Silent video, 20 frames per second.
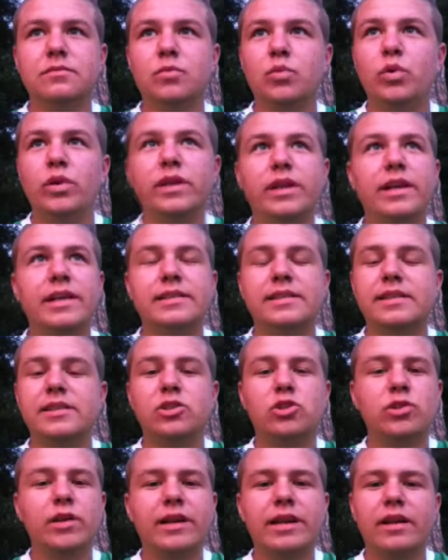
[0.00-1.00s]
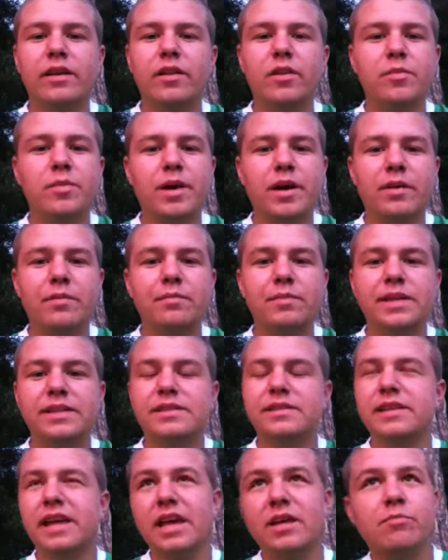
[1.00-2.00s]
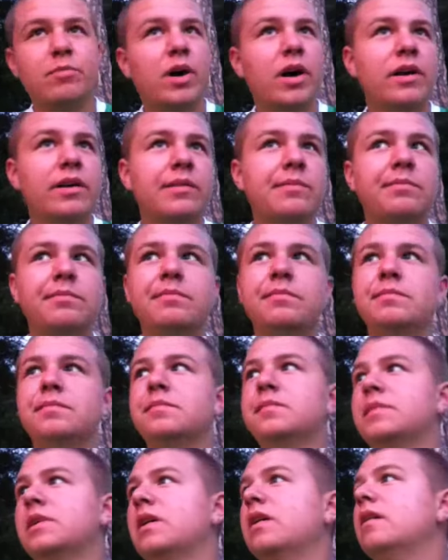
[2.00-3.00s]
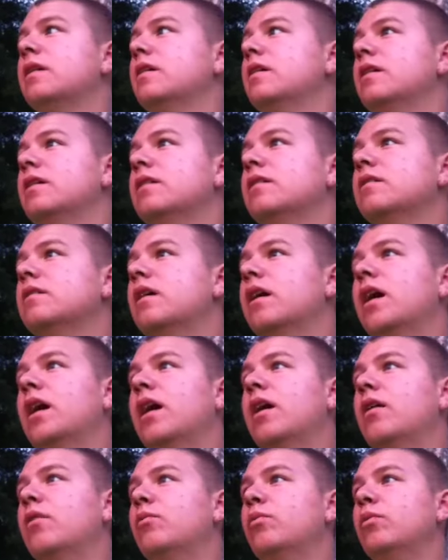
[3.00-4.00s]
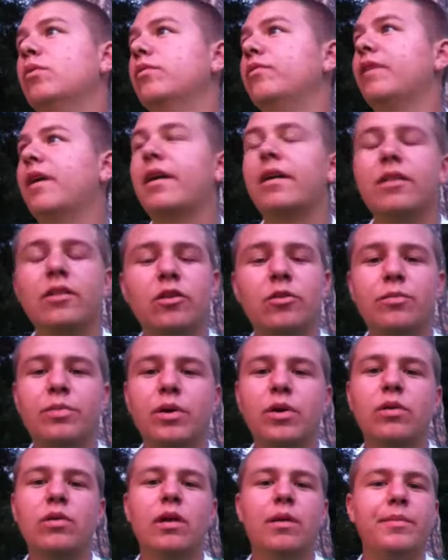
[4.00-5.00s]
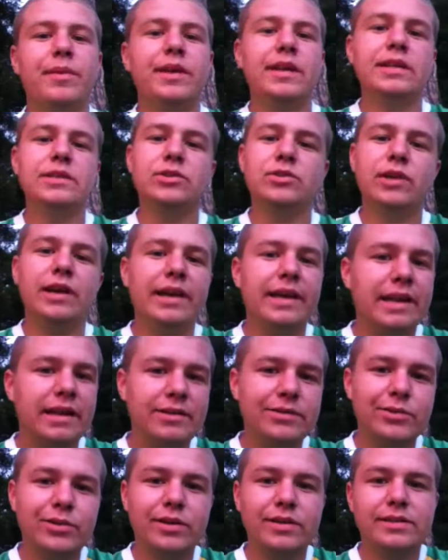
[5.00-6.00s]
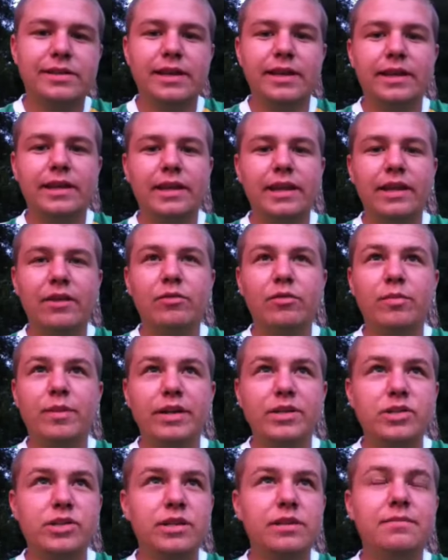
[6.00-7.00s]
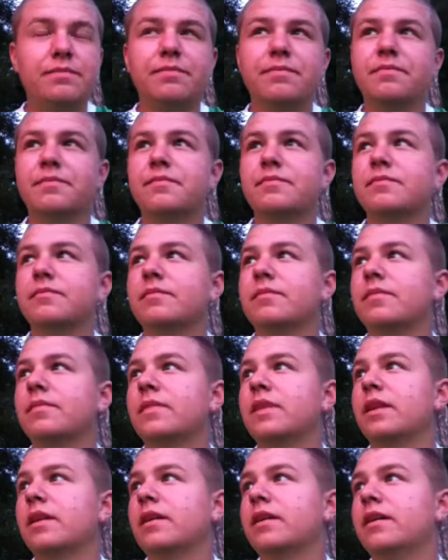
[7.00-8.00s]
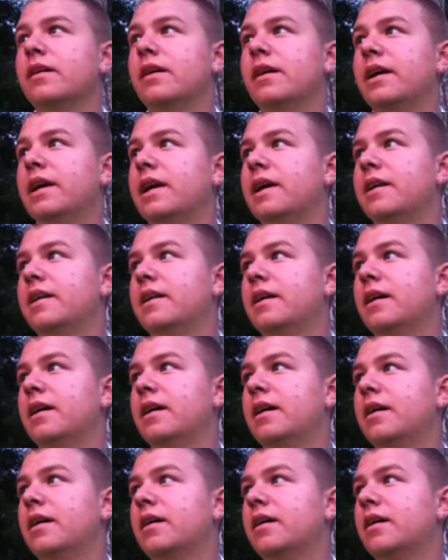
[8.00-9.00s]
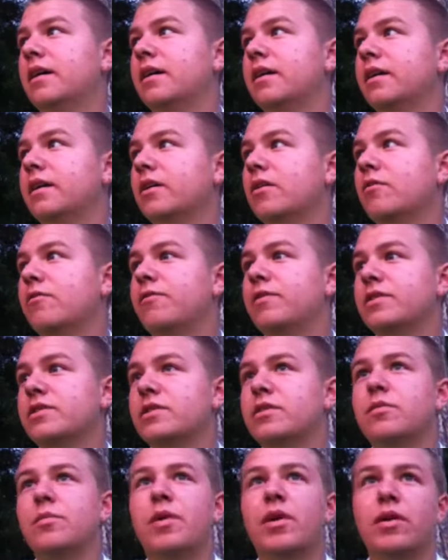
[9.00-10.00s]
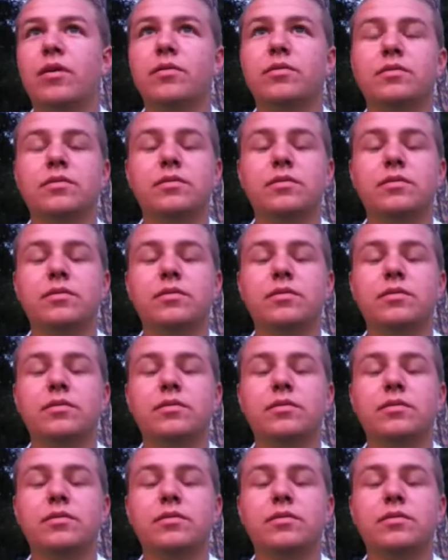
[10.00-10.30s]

we can see straight down to the bottom. It's sand bottom. We found a little boat. I'm gonna drag it out to our second lake with my Jeep, and gonna go fish it tomorrow.